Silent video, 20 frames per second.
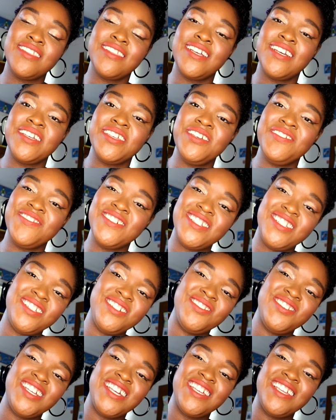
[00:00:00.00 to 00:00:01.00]
Thank you for
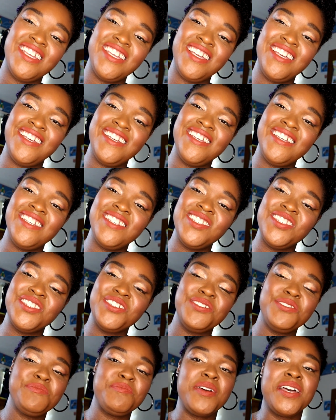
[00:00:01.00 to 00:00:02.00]
tuning in
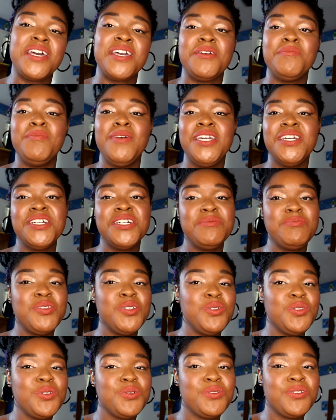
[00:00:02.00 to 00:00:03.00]
to my makeup
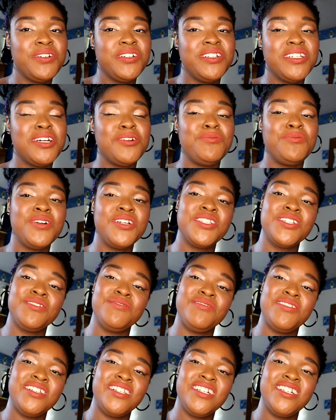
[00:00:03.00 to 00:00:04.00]
tutorial. That wasn't
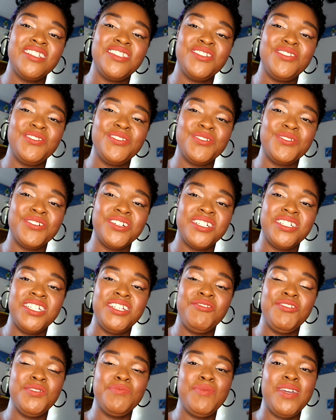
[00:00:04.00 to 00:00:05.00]
really a tutorial.
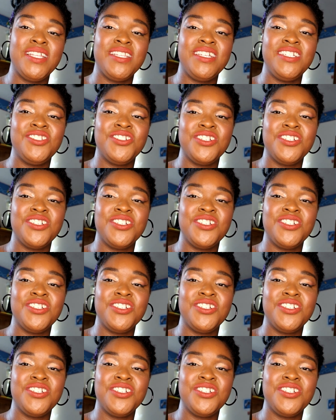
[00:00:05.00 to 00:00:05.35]
It was mainly